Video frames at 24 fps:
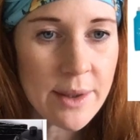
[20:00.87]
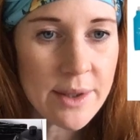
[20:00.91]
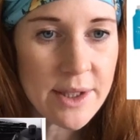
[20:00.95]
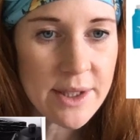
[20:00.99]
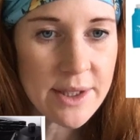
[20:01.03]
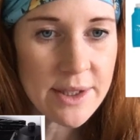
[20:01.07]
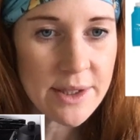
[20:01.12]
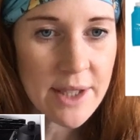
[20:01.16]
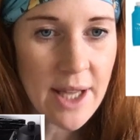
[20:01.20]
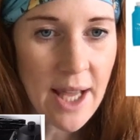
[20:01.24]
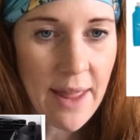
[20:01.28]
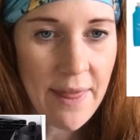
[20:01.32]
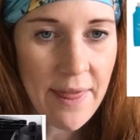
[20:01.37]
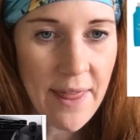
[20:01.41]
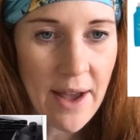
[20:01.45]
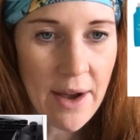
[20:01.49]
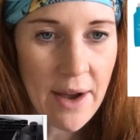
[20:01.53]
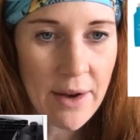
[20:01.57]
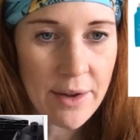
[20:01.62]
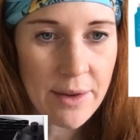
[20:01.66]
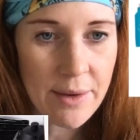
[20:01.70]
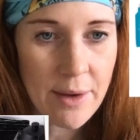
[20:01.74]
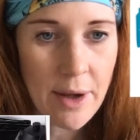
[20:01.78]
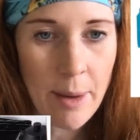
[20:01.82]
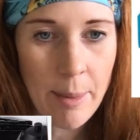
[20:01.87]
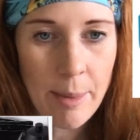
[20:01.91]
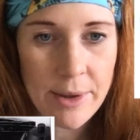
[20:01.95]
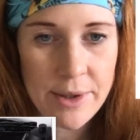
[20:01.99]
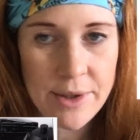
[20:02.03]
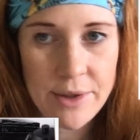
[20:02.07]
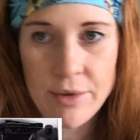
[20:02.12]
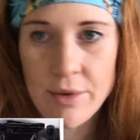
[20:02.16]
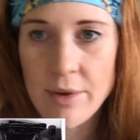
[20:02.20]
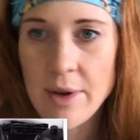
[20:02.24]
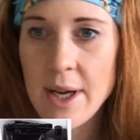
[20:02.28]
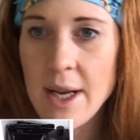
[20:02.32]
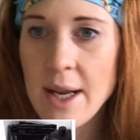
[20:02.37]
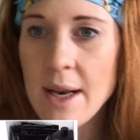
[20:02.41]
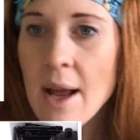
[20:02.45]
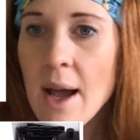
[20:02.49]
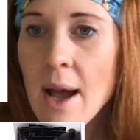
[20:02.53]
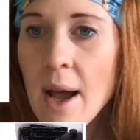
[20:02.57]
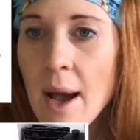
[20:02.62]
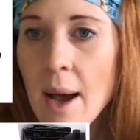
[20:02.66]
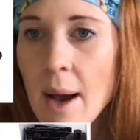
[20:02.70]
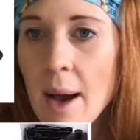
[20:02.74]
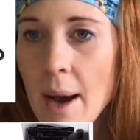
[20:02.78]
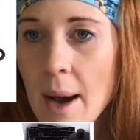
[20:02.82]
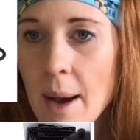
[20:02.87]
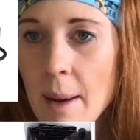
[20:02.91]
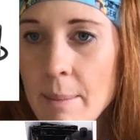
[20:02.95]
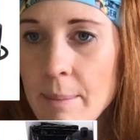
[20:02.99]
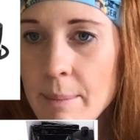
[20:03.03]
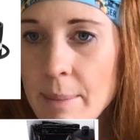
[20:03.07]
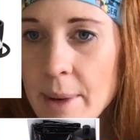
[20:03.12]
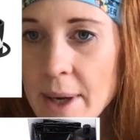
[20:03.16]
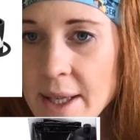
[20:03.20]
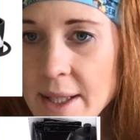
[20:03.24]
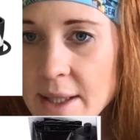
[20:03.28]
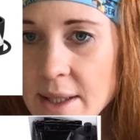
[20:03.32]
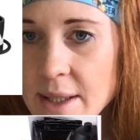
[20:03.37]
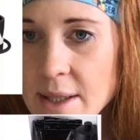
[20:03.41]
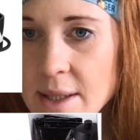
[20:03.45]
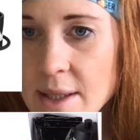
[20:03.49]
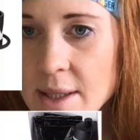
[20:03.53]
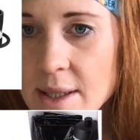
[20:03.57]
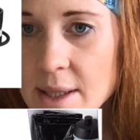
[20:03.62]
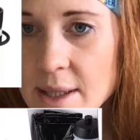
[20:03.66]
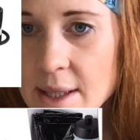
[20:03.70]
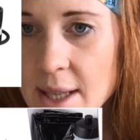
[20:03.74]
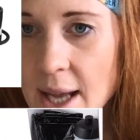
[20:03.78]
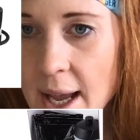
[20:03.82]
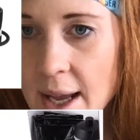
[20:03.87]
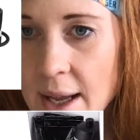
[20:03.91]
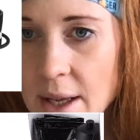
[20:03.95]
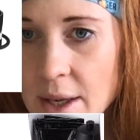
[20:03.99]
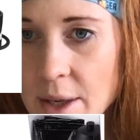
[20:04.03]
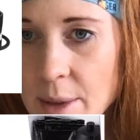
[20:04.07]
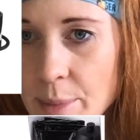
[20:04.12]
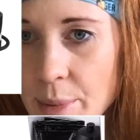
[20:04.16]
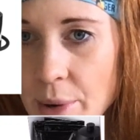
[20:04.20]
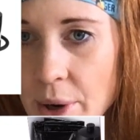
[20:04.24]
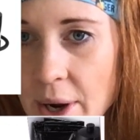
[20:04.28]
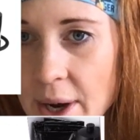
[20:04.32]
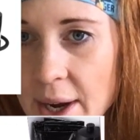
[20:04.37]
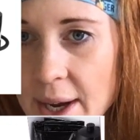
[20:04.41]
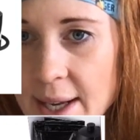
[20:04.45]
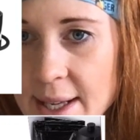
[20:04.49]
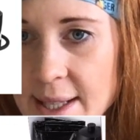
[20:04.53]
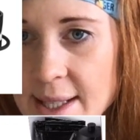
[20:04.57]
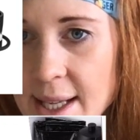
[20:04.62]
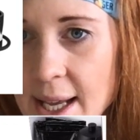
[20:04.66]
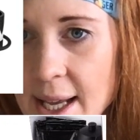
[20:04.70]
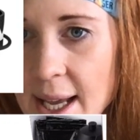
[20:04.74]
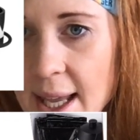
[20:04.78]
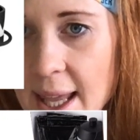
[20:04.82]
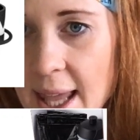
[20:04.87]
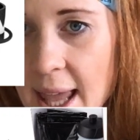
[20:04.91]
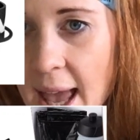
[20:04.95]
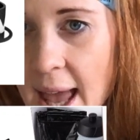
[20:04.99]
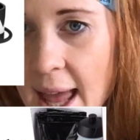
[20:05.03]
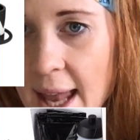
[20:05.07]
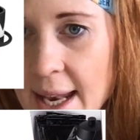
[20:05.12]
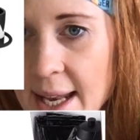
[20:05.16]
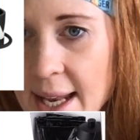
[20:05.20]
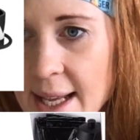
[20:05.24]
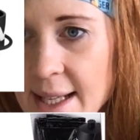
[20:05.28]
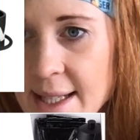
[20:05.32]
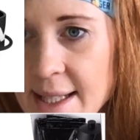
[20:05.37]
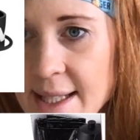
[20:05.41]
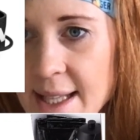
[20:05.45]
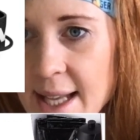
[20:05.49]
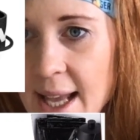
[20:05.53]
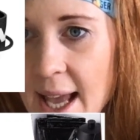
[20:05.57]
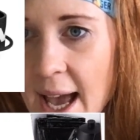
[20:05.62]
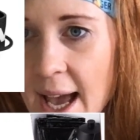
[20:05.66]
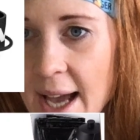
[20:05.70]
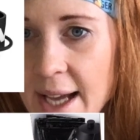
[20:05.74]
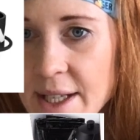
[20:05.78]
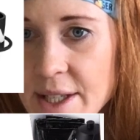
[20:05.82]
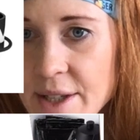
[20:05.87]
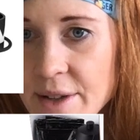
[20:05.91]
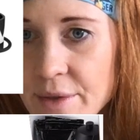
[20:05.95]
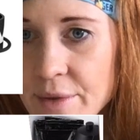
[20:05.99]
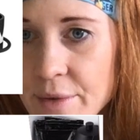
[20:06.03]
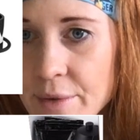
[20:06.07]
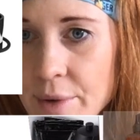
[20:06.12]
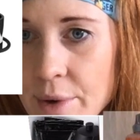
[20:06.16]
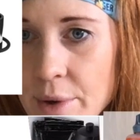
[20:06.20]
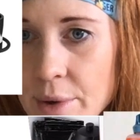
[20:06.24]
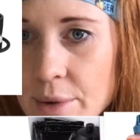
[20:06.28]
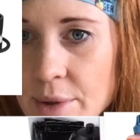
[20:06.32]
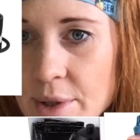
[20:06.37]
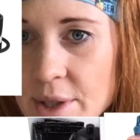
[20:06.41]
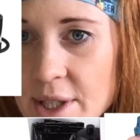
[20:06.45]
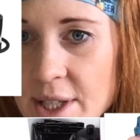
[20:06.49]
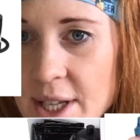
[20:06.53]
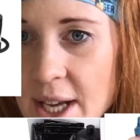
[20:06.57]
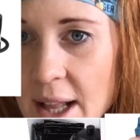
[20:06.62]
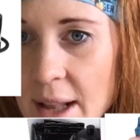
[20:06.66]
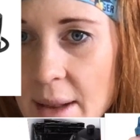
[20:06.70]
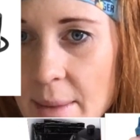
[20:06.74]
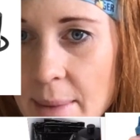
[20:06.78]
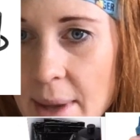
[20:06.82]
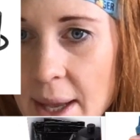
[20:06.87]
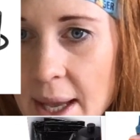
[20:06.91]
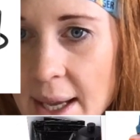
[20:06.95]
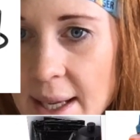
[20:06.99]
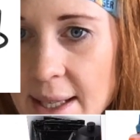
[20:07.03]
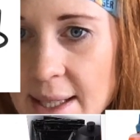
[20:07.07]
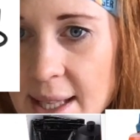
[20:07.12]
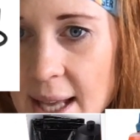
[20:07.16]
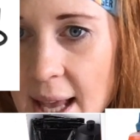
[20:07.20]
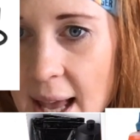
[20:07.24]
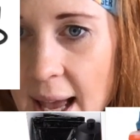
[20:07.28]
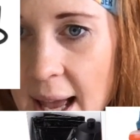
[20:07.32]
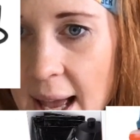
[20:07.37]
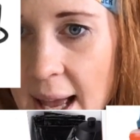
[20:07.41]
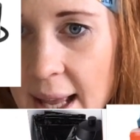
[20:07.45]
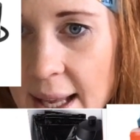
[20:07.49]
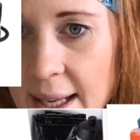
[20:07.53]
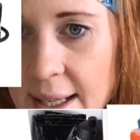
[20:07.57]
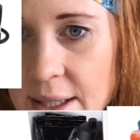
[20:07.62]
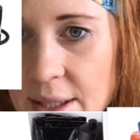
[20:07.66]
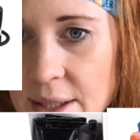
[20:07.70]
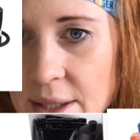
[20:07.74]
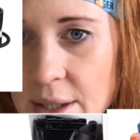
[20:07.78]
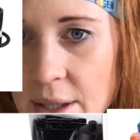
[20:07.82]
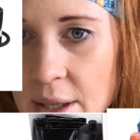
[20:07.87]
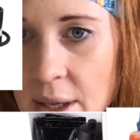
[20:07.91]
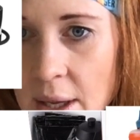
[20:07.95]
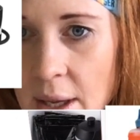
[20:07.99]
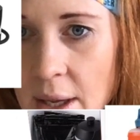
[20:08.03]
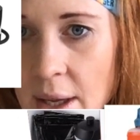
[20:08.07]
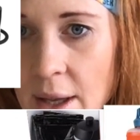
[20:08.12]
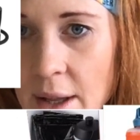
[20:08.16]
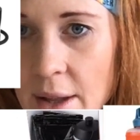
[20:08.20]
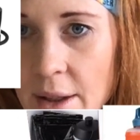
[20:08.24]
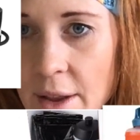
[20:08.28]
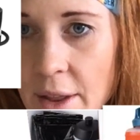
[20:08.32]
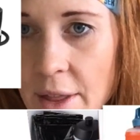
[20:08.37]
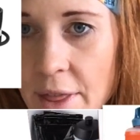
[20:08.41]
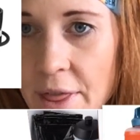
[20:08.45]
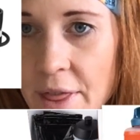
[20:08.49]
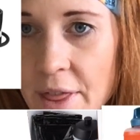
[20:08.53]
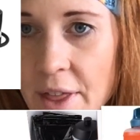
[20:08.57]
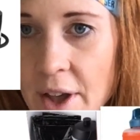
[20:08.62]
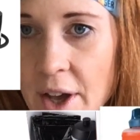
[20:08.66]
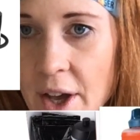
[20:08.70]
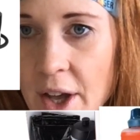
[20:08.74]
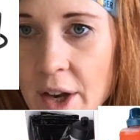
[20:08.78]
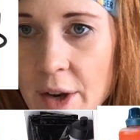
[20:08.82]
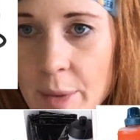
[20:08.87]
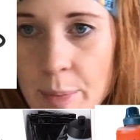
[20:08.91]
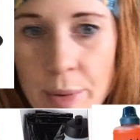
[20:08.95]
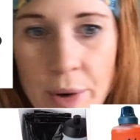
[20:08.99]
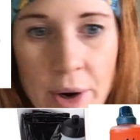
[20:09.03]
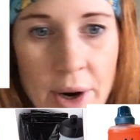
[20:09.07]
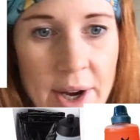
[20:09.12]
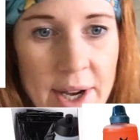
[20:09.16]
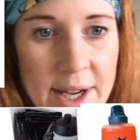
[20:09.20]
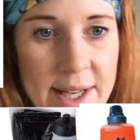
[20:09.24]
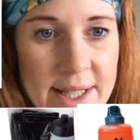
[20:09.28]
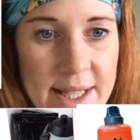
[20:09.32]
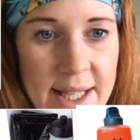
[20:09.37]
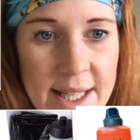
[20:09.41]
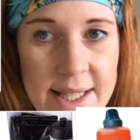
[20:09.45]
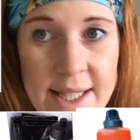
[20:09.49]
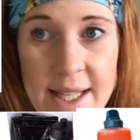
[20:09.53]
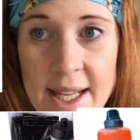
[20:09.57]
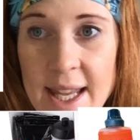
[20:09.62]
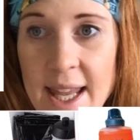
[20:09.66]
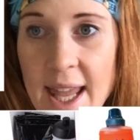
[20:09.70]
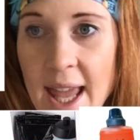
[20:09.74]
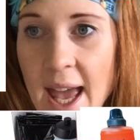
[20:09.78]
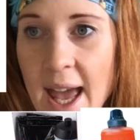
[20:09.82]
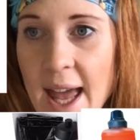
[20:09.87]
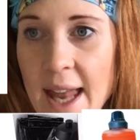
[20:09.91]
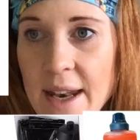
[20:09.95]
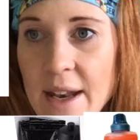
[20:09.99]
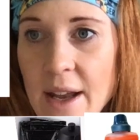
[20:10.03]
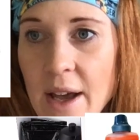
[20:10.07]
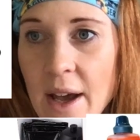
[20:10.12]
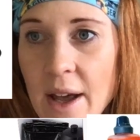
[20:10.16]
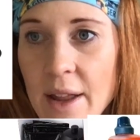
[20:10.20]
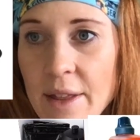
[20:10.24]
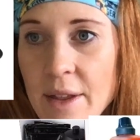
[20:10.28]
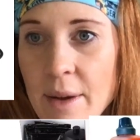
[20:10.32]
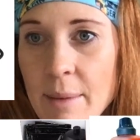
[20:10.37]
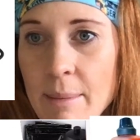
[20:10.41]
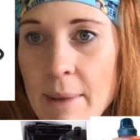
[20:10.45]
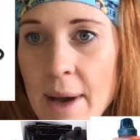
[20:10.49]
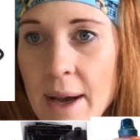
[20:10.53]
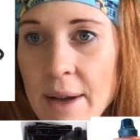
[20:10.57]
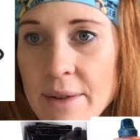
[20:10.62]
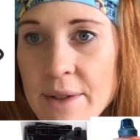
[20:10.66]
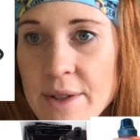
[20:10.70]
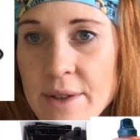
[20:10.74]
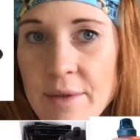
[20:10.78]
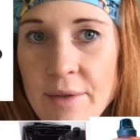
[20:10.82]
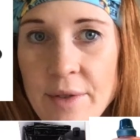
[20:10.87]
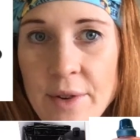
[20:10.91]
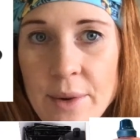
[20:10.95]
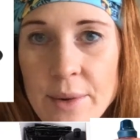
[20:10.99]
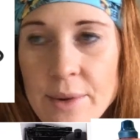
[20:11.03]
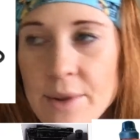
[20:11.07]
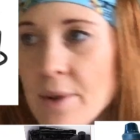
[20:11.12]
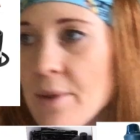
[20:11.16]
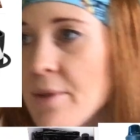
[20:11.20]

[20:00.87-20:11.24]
I'll just get that up on screen. But second prize, again, is the Active Root Gel Mix. And the third prize is, again, the Mountain Fuel.